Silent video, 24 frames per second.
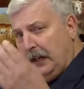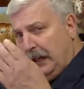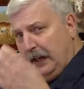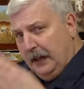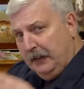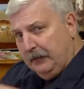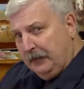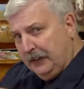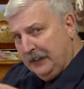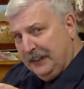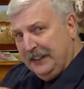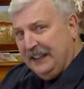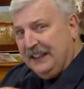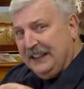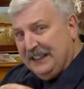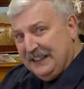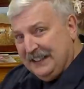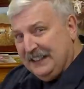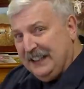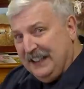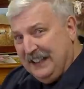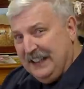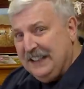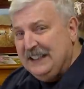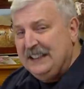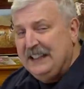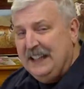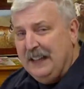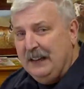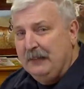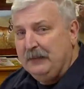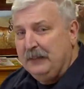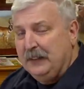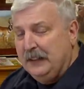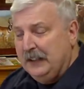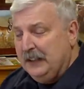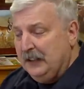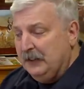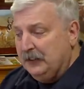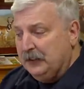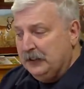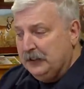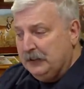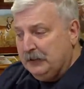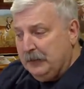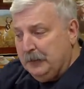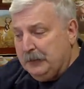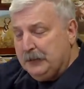Everything is in that video
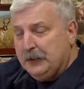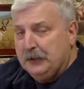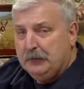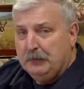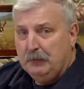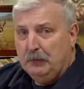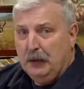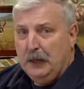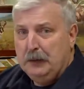description